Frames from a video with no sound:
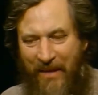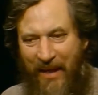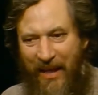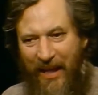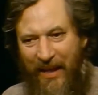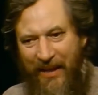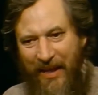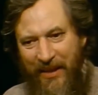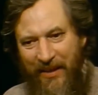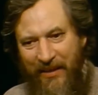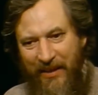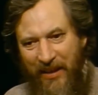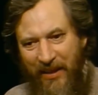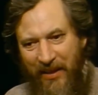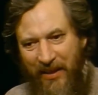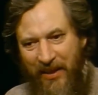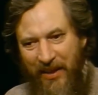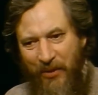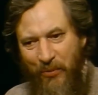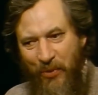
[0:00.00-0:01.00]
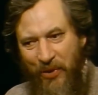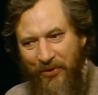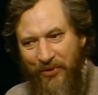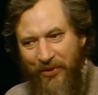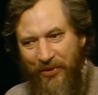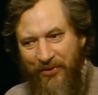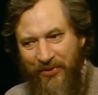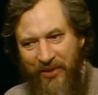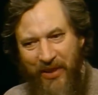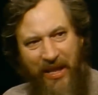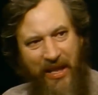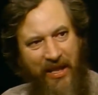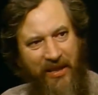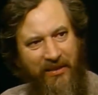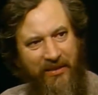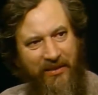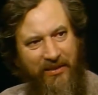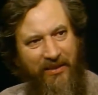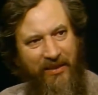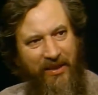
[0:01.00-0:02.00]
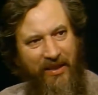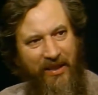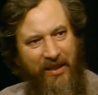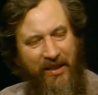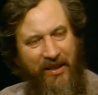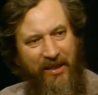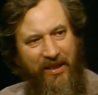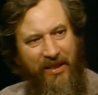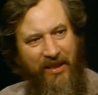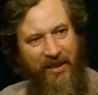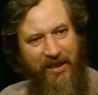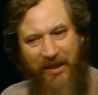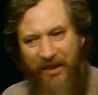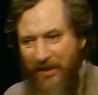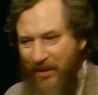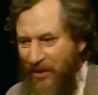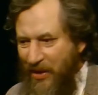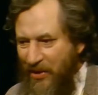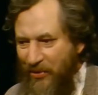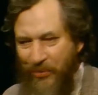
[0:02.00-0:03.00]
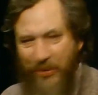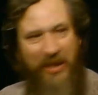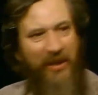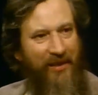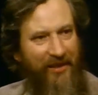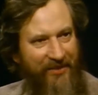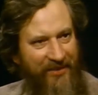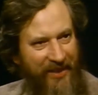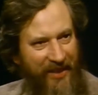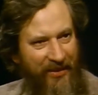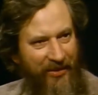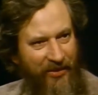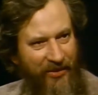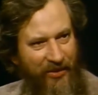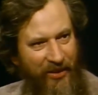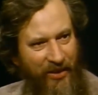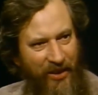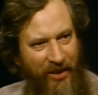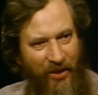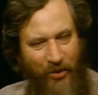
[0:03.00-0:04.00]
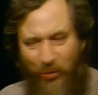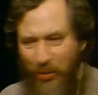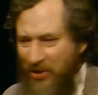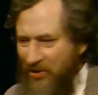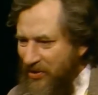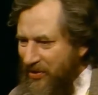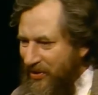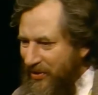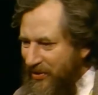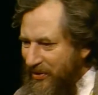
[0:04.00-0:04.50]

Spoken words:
And I think he was a saint in the real sense, which